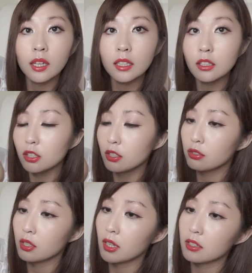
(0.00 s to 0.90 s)
and you can
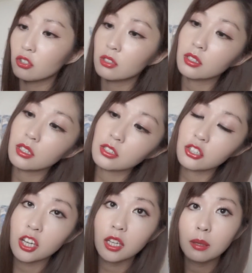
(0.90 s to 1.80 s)
use it as a
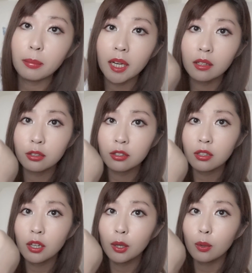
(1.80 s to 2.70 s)
shading powder,